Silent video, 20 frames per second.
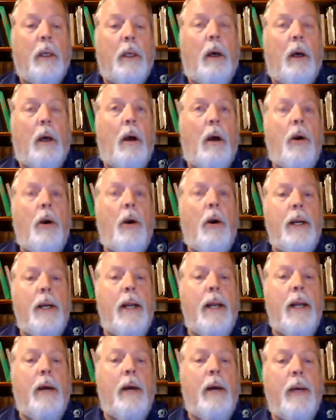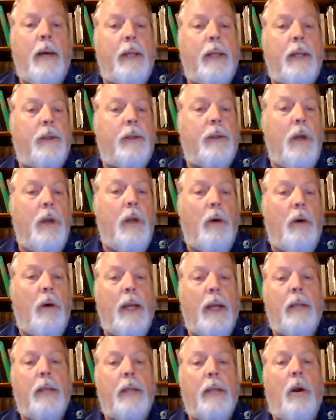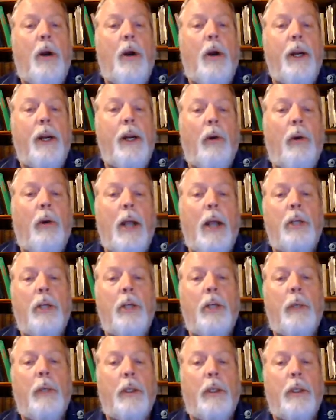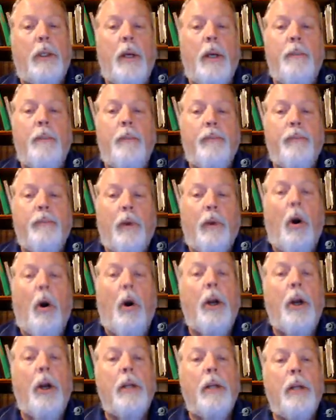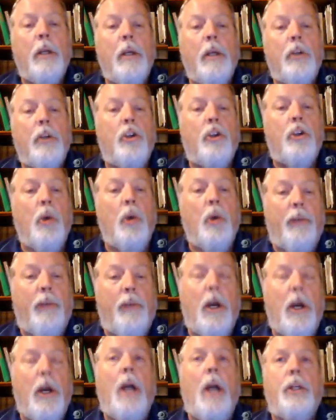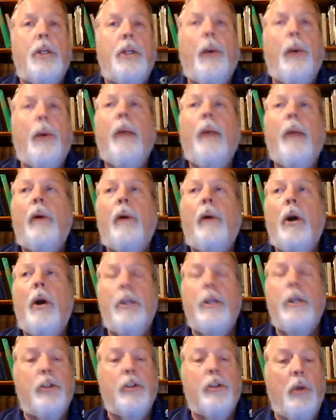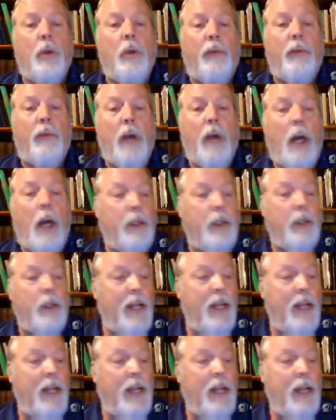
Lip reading: Harding now is known as Harding Graduate, or Harding School of Theology, rather, Harding School of Theology.